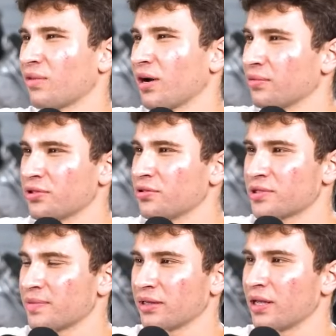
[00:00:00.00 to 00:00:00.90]
Why would you
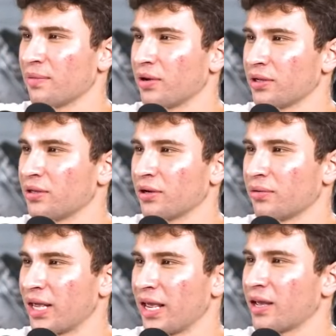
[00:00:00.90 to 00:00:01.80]
spend that money? You know,
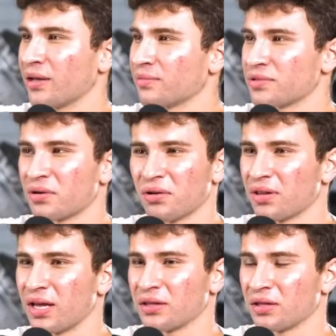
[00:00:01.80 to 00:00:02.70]
cams, all
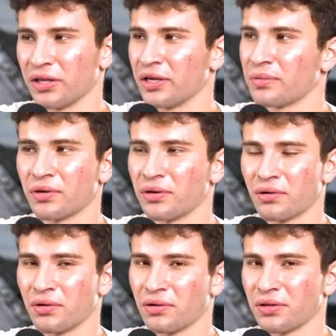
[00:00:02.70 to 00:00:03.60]
that
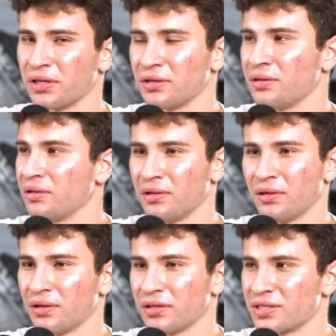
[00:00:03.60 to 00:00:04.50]
labor, all in
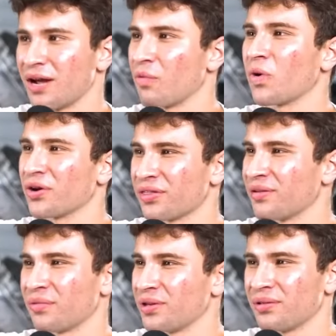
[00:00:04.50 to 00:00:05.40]
it's not worth
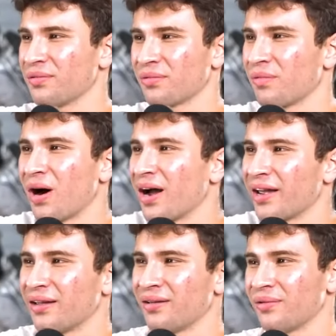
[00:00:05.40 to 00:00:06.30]
it. What it's you, not.
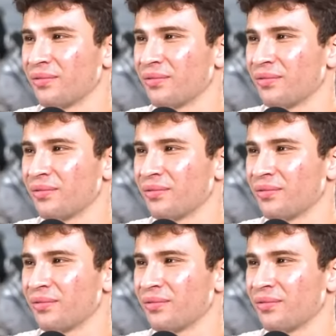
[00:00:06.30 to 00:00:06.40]
Why?